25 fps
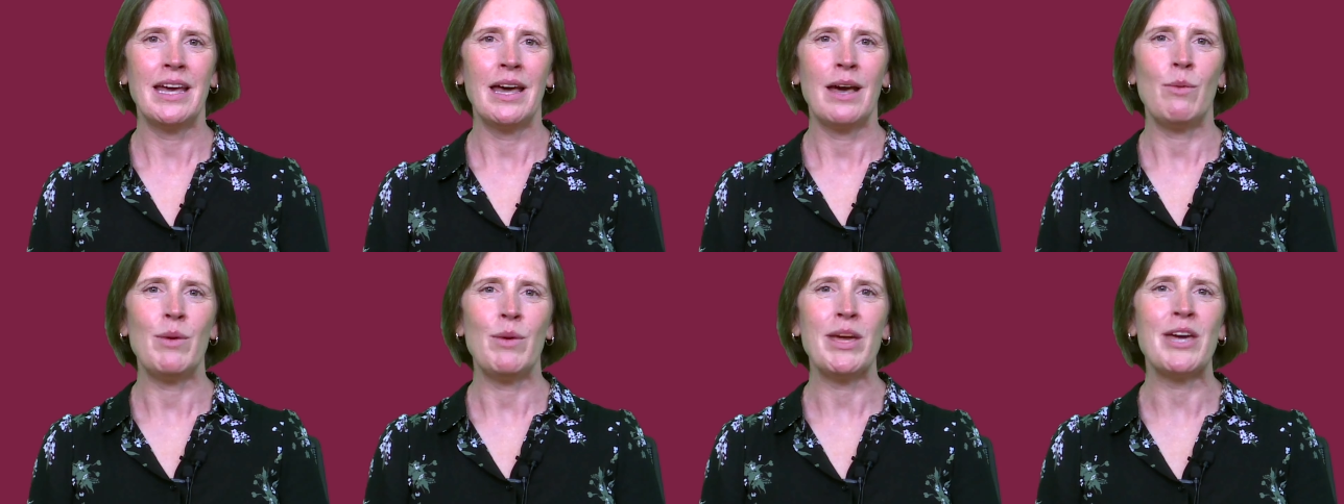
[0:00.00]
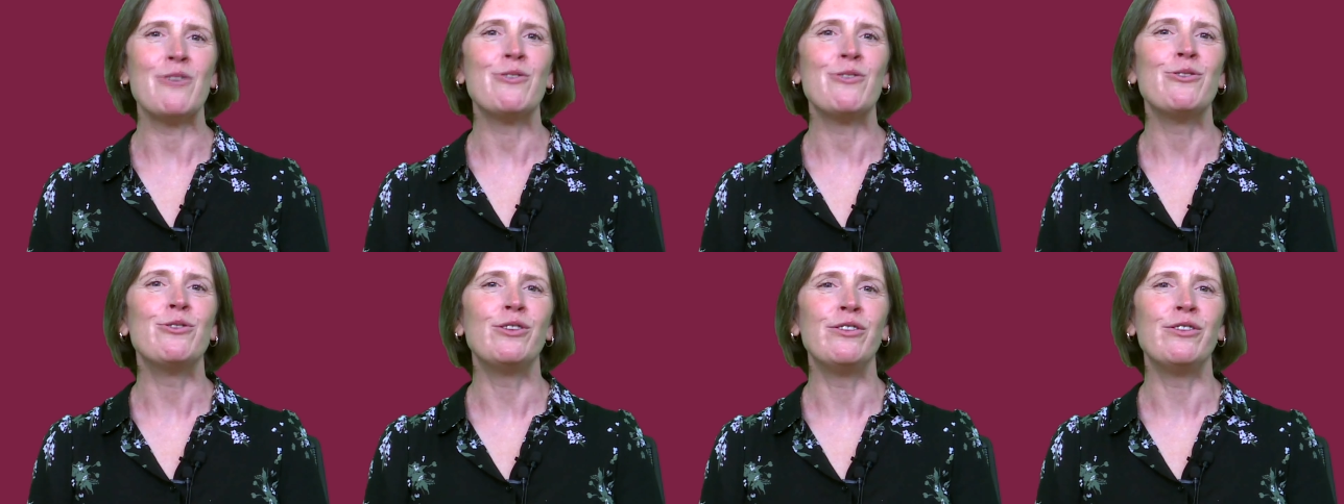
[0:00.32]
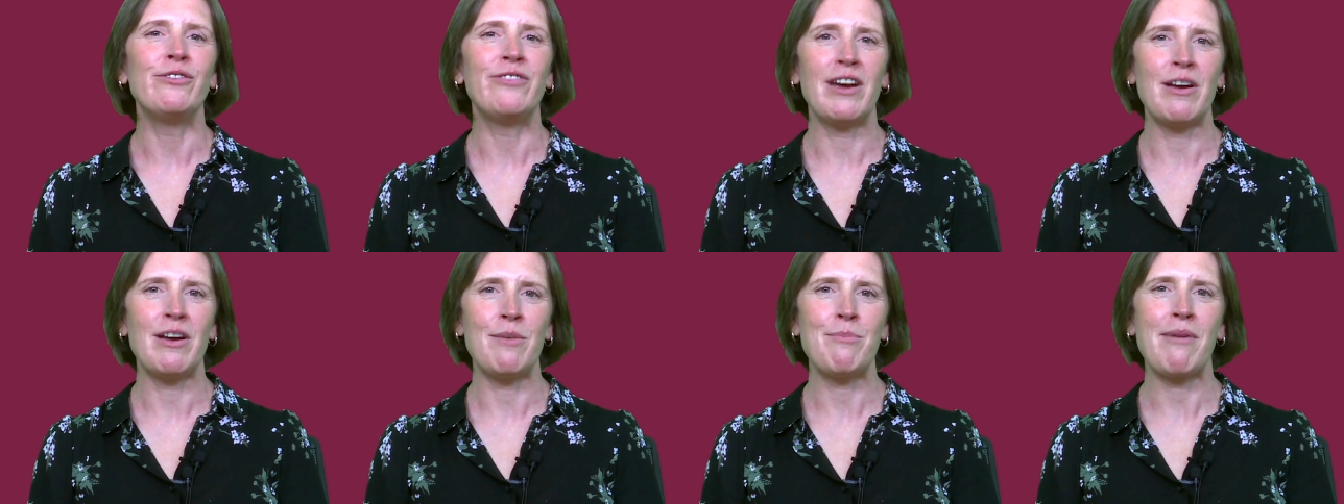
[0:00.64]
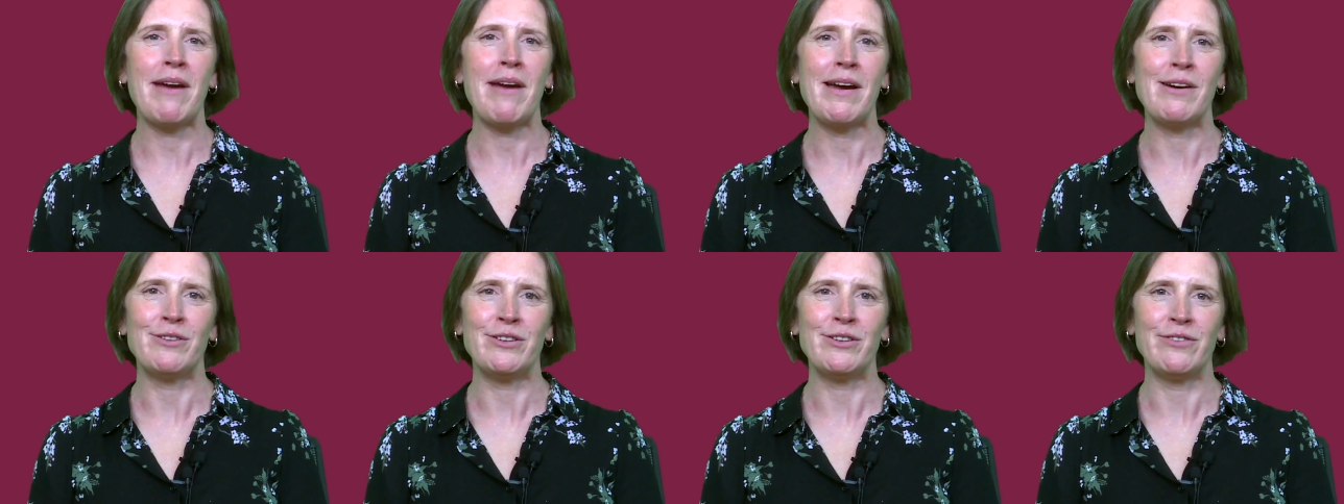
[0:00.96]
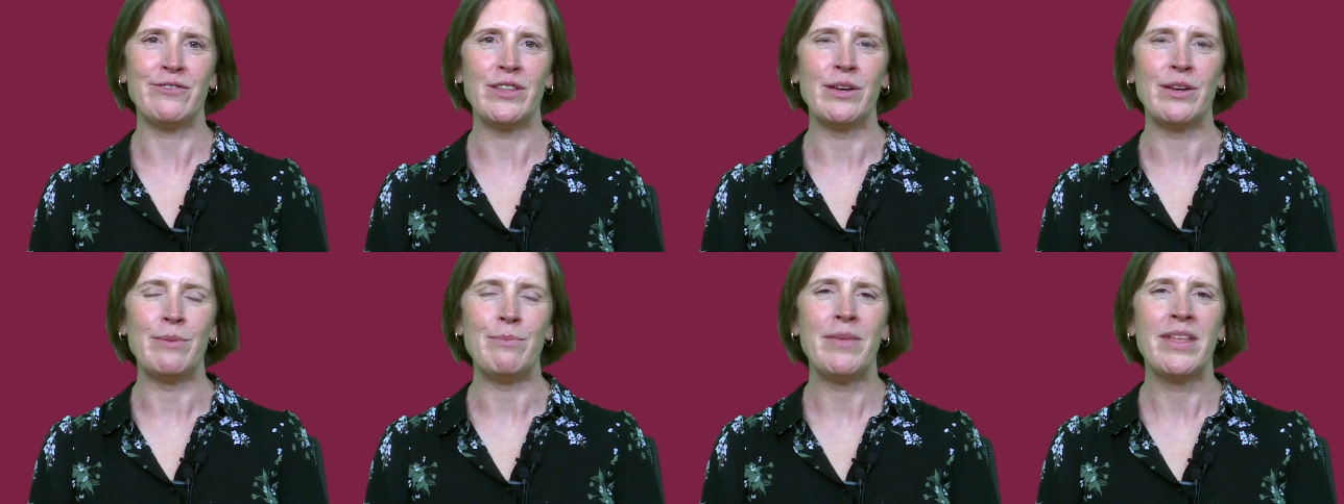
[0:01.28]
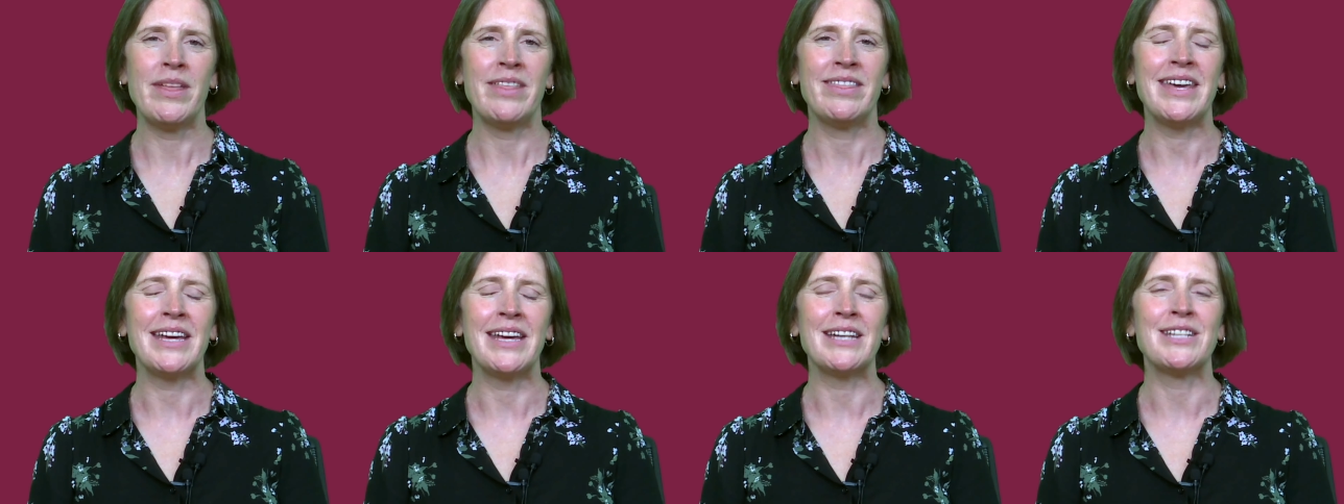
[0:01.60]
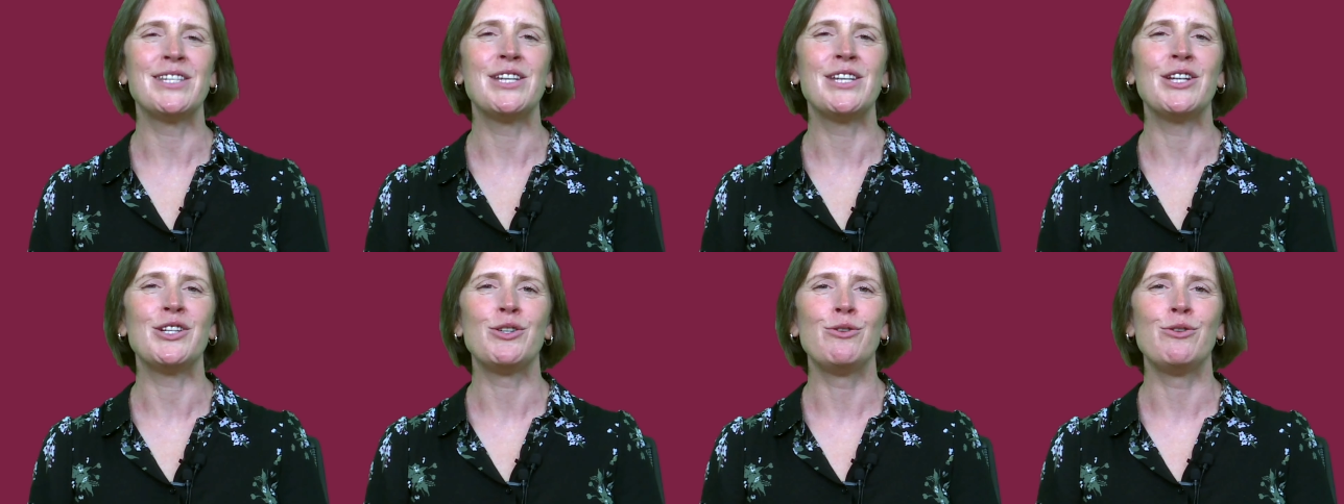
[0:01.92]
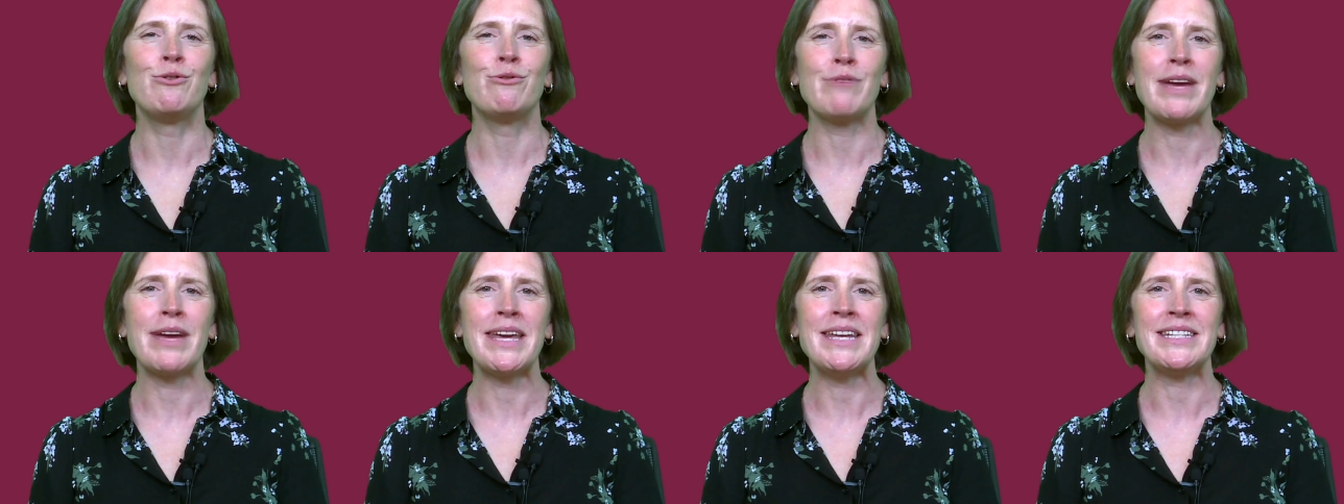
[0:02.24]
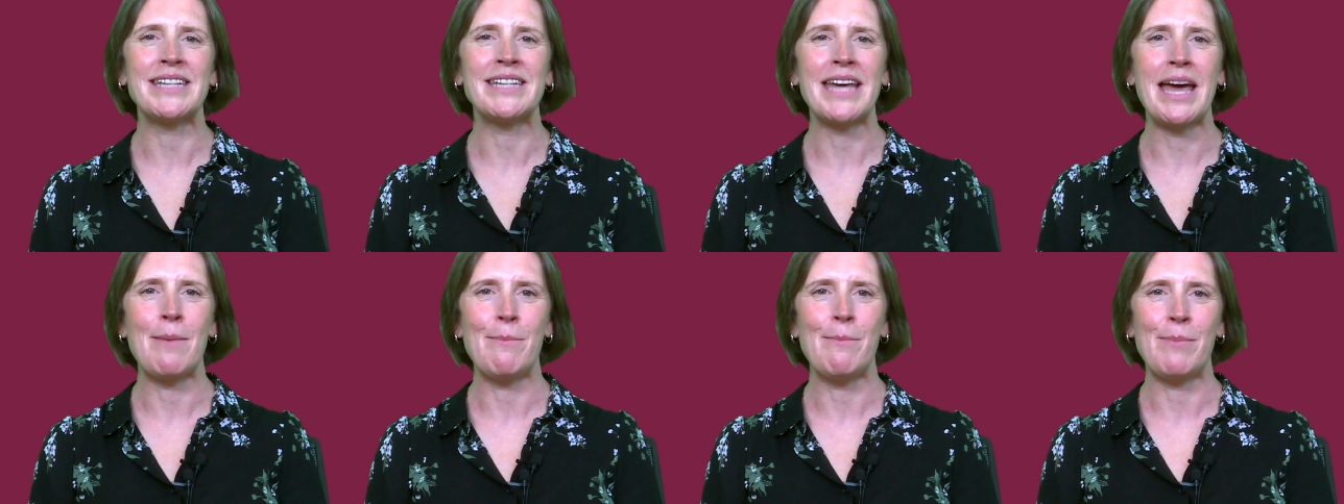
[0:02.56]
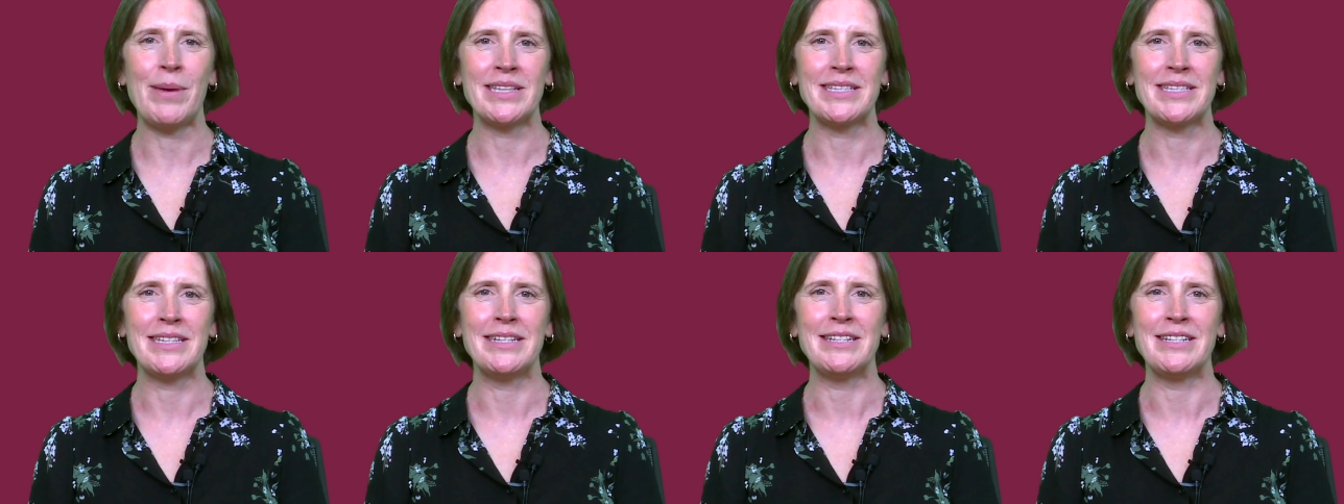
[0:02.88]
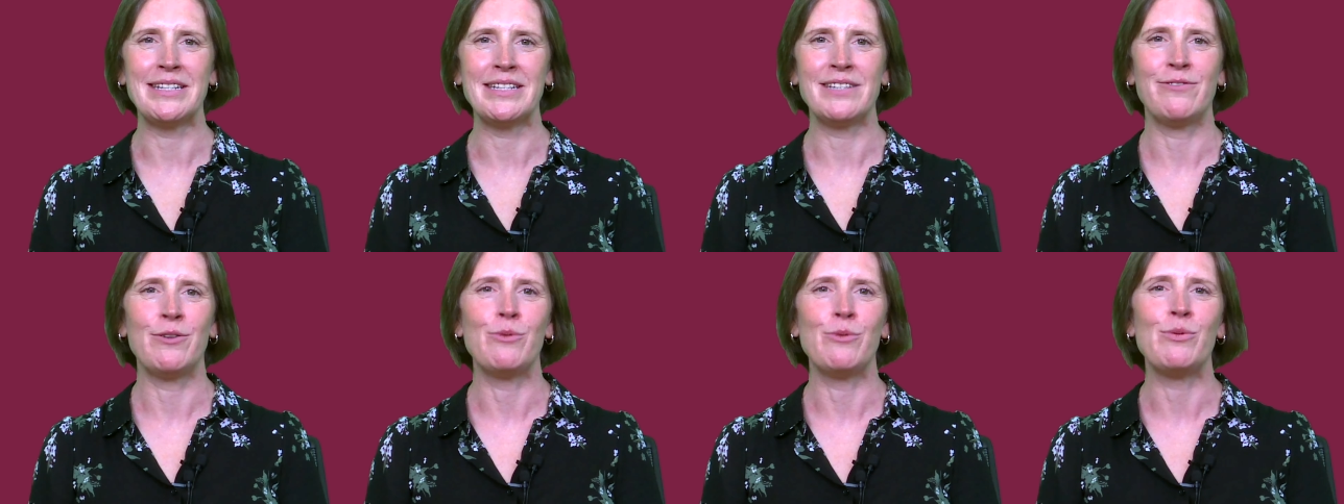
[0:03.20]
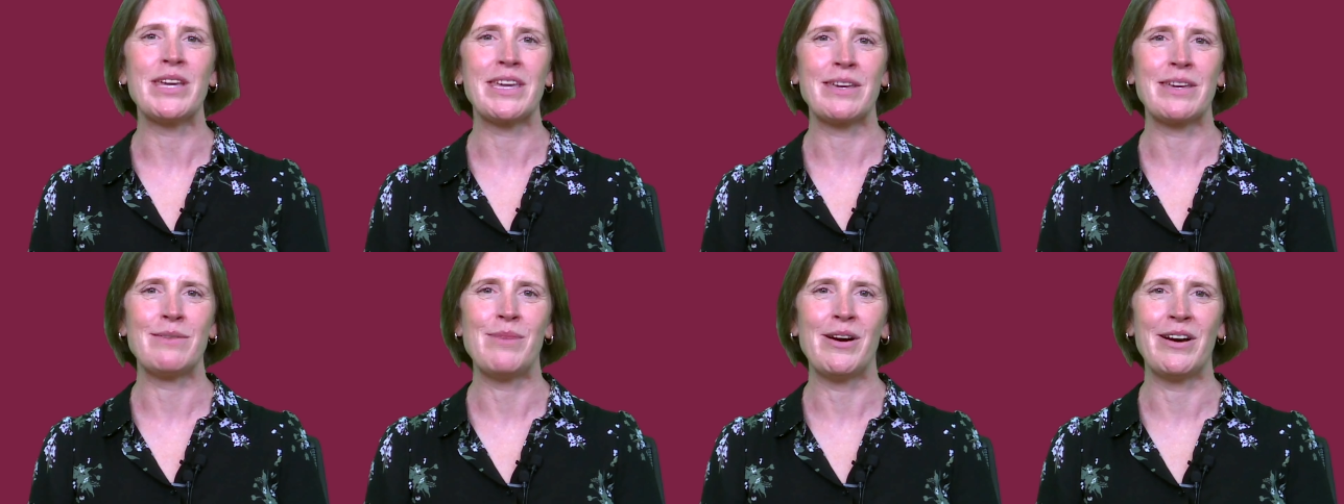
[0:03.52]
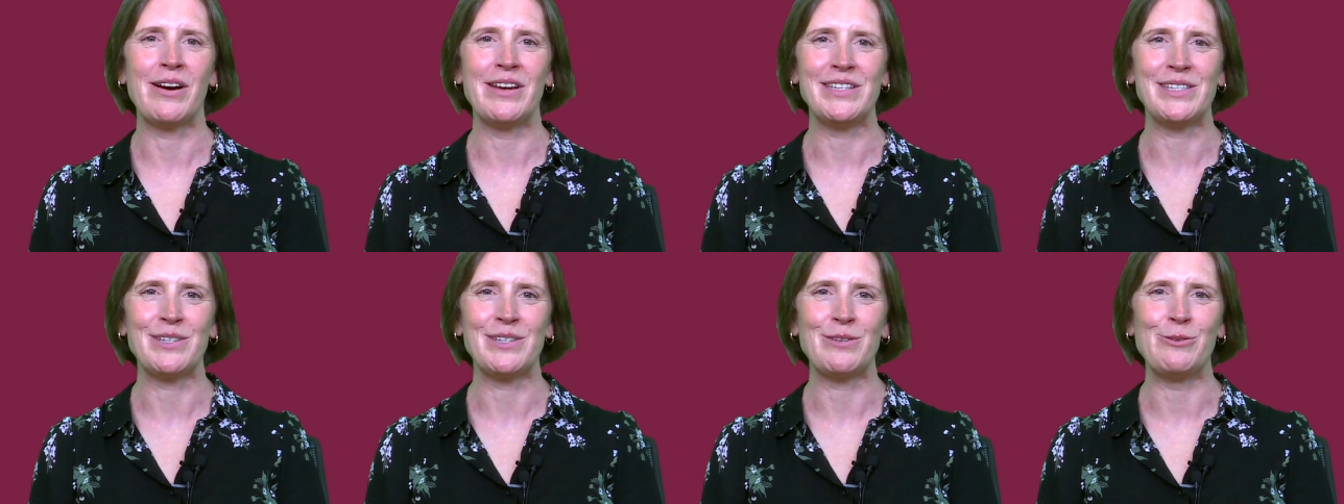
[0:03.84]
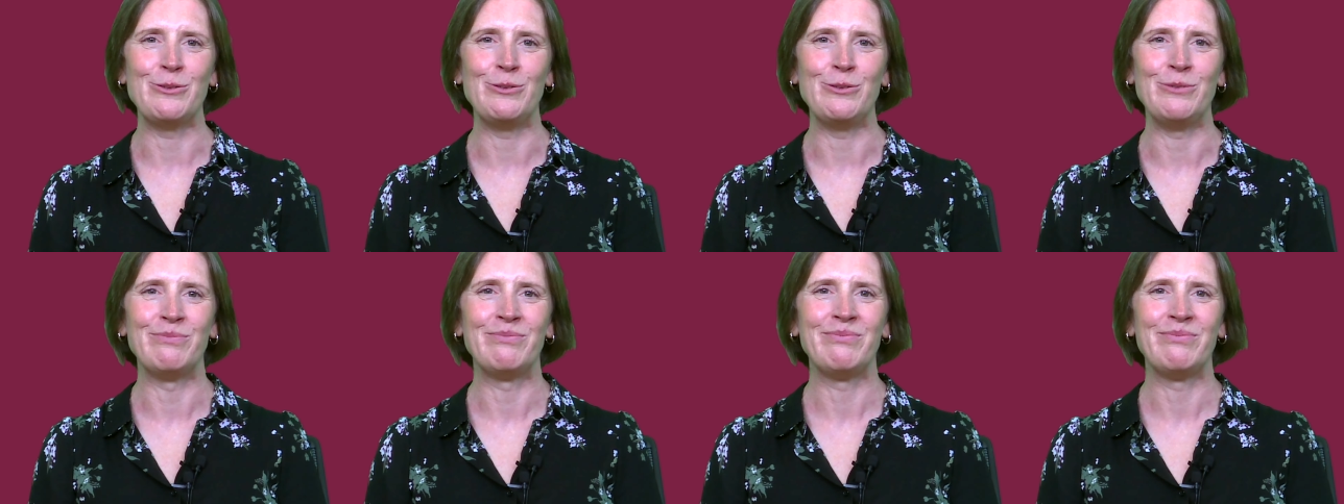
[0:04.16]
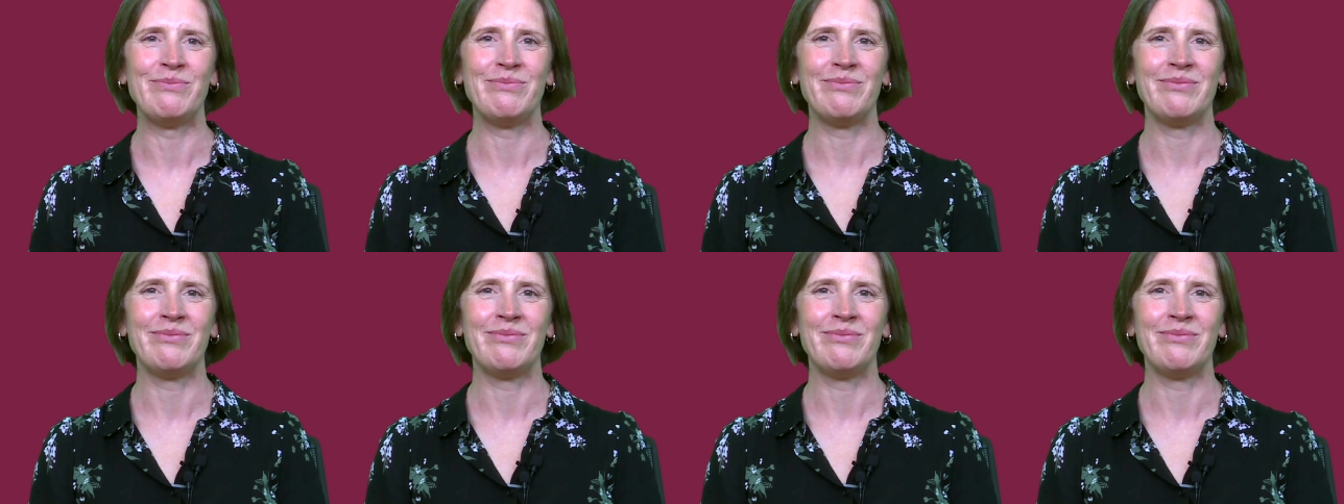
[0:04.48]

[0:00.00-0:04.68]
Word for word: We are all very proud of them. They are such great ambassadors for Wycombe High School.